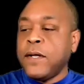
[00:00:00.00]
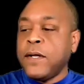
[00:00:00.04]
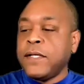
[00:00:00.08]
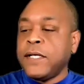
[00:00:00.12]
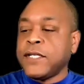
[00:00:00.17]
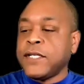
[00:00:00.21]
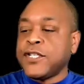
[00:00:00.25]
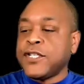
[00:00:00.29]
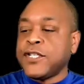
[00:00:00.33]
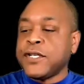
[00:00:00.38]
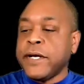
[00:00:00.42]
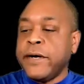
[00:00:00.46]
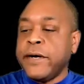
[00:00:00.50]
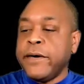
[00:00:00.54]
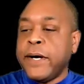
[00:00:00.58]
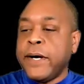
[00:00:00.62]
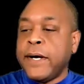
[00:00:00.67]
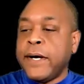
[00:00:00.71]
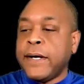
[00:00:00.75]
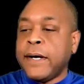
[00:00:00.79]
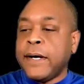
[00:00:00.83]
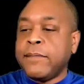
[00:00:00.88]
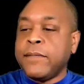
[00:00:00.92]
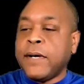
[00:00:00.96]
I let you go,
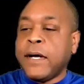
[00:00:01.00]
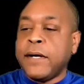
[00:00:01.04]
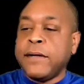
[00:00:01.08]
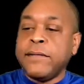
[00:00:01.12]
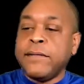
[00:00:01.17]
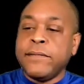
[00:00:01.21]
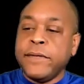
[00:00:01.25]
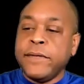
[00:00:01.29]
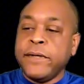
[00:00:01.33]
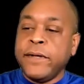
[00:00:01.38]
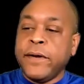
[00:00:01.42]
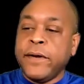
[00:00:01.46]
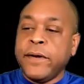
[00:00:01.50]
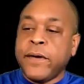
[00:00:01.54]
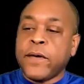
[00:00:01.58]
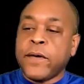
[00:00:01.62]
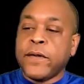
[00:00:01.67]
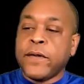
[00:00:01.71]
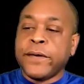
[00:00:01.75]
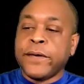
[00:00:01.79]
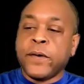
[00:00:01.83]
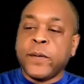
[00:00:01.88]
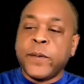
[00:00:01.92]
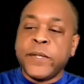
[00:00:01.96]

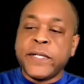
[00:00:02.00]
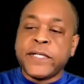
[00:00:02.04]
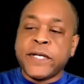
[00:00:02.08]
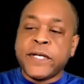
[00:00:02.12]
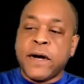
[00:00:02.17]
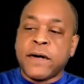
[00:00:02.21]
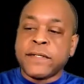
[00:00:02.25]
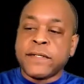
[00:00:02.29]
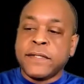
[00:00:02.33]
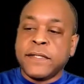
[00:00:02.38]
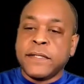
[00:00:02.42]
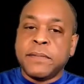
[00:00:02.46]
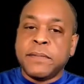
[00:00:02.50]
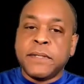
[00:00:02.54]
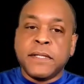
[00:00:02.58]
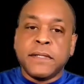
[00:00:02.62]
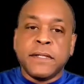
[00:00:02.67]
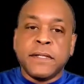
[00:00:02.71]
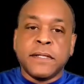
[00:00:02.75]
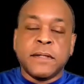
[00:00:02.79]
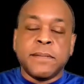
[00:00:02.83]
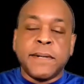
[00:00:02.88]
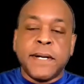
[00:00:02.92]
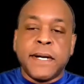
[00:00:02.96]
earlier we talked a
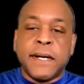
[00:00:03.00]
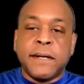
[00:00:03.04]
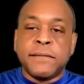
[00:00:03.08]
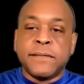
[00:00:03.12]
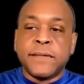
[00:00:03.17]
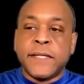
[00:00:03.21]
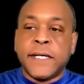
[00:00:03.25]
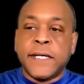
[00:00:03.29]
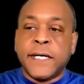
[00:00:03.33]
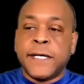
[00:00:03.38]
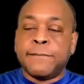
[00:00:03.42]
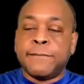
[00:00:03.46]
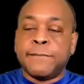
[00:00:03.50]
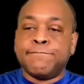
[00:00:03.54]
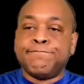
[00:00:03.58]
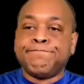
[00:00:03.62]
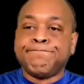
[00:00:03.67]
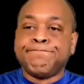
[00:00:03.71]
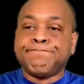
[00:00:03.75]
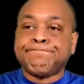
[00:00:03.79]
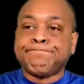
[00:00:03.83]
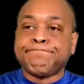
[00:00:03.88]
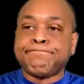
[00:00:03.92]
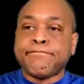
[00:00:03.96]
little about
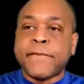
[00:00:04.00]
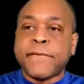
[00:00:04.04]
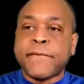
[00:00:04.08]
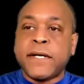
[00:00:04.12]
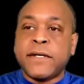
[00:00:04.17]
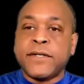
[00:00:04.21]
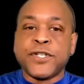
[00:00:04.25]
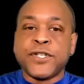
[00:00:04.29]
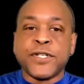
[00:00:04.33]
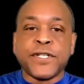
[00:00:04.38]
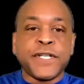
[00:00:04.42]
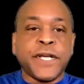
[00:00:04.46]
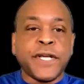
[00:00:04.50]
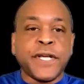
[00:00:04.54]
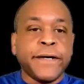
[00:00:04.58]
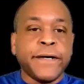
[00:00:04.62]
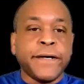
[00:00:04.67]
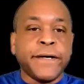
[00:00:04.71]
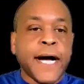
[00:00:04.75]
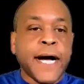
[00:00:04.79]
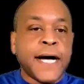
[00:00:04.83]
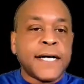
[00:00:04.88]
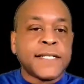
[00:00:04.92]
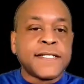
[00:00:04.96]
just
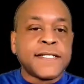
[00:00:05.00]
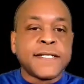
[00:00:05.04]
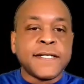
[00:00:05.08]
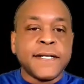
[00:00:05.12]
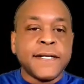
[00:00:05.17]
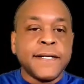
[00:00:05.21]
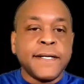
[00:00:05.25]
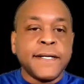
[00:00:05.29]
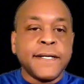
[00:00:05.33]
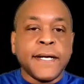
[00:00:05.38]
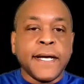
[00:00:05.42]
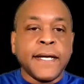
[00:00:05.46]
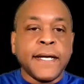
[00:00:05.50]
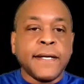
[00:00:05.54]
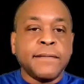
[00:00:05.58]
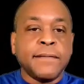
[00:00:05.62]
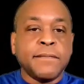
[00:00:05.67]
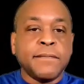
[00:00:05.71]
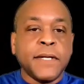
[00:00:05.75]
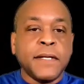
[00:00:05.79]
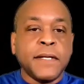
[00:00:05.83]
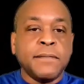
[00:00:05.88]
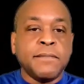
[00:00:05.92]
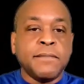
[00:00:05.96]
curiosity
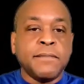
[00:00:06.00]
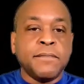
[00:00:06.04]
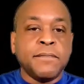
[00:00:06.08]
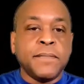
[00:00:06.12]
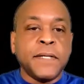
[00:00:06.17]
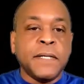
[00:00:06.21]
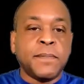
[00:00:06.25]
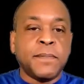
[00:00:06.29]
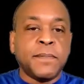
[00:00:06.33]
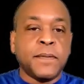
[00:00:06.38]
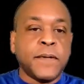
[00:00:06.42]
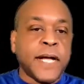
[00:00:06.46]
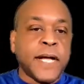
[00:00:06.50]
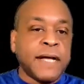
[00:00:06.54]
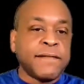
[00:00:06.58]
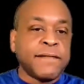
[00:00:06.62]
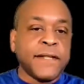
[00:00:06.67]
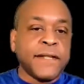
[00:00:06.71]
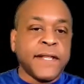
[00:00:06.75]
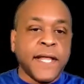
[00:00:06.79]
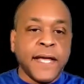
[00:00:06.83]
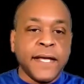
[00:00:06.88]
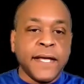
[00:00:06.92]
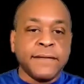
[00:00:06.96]
and people
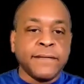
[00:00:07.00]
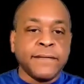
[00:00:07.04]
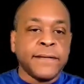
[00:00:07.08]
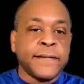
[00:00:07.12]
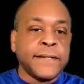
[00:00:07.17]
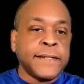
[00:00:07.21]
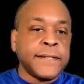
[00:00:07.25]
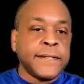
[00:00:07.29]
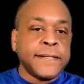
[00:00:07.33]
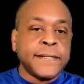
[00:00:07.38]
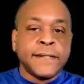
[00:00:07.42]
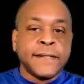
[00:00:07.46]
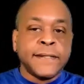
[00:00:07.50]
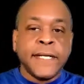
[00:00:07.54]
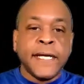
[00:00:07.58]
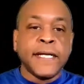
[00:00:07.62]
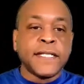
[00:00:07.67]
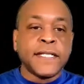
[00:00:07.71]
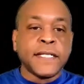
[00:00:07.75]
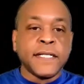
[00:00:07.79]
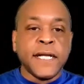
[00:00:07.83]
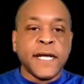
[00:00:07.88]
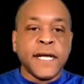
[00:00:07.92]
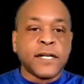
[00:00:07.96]
having that
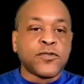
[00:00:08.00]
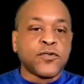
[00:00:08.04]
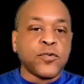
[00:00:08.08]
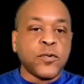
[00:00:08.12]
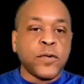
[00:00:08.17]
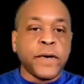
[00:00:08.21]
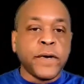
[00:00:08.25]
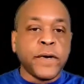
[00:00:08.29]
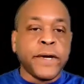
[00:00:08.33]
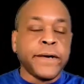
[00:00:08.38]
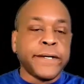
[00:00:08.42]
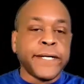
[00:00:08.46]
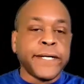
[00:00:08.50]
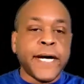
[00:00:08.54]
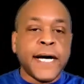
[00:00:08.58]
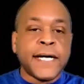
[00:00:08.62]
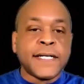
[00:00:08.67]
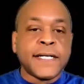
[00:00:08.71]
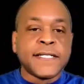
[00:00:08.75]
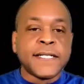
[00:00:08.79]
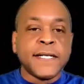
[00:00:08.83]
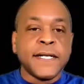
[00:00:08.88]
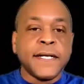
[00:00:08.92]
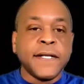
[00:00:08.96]
intellectual
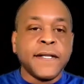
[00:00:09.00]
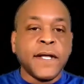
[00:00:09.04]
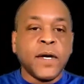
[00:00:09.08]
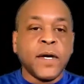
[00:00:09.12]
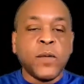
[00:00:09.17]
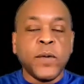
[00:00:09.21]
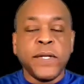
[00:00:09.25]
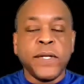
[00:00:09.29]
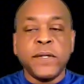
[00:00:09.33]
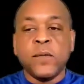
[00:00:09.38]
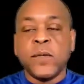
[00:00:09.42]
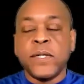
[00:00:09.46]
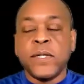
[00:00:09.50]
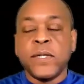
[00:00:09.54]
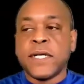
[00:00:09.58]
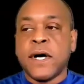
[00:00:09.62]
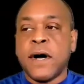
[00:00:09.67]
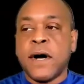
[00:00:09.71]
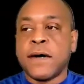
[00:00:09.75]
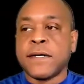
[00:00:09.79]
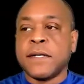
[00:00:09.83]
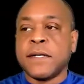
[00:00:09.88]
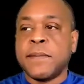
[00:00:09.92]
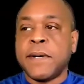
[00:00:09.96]
curiosity that we
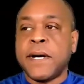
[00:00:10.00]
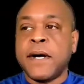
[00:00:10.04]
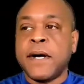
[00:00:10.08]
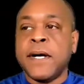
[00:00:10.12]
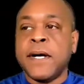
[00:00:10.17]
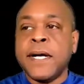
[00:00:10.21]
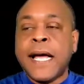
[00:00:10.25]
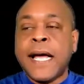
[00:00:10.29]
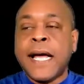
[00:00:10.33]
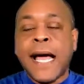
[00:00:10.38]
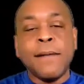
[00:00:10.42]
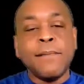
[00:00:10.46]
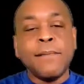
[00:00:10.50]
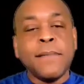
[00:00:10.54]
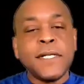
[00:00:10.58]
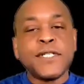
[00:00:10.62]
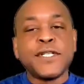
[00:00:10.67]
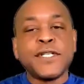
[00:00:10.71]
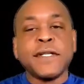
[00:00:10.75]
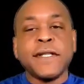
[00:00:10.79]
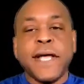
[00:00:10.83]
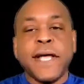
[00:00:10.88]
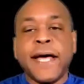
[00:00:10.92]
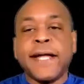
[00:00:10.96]
talked about. How
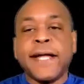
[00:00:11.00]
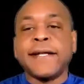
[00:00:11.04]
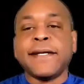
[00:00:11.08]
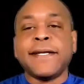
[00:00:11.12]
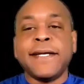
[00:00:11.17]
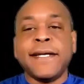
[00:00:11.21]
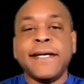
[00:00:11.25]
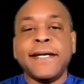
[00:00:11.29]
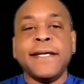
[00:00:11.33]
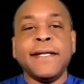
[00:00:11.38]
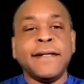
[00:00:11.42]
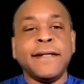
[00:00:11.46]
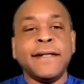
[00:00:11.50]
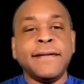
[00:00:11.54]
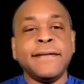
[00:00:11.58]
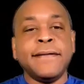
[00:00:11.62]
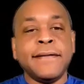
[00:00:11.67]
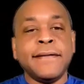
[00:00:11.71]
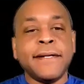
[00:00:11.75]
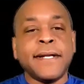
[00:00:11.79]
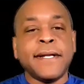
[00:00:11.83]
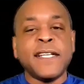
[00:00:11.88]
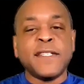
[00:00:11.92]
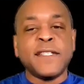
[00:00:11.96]
much of that again
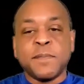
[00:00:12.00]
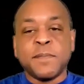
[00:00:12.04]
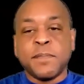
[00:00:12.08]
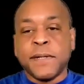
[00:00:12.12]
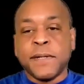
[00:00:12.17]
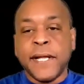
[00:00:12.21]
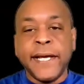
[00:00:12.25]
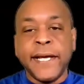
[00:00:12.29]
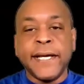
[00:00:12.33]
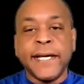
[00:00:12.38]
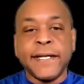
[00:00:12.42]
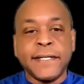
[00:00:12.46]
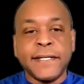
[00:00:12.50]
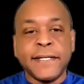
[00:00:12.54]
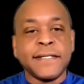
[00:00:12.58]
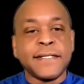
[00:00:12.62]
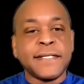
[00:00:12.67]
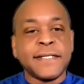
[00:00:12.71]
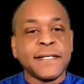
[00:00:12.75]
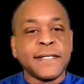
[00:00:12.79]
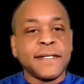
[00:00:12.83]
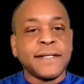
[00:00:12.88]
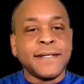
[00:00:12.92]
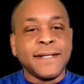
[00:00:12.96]
is playing
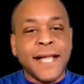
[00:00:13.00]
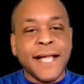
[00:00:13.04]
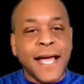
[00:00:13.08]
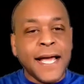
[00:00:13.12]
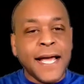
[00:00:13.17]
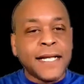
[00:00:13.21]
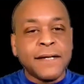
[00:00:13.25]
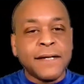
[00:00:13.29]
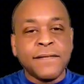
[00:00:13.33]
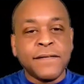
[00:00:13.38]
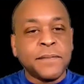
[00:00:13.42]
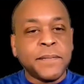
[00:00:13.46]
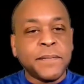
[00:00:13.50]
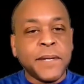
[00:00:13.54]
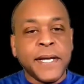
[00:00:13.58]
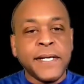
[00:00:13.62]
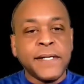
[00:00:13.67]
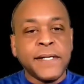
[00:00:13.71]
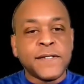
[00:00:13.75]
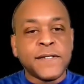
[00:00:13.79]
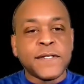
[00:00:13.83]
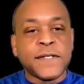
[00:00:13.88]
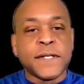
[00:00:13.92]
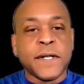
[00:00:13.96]
into the lack of
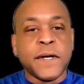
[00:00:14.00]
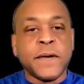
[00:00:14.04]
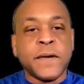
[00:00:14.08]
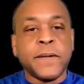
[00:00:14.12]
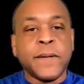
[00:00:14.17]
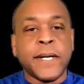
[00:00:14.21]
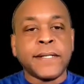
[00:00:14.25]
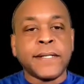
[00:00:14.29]
debates, though?